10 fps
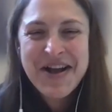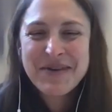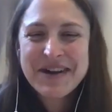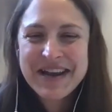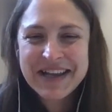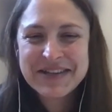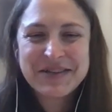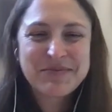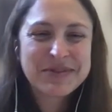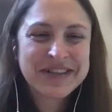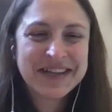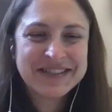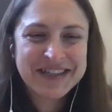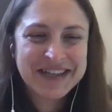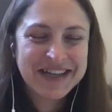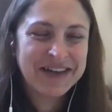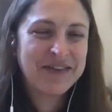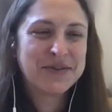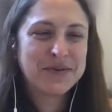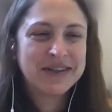when he presented it
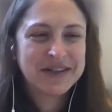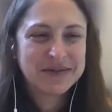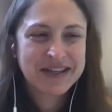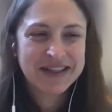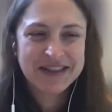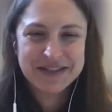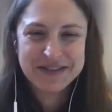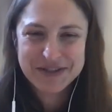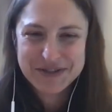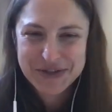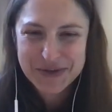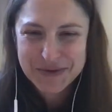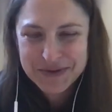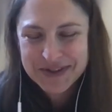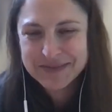to us, I was like, this is so cool.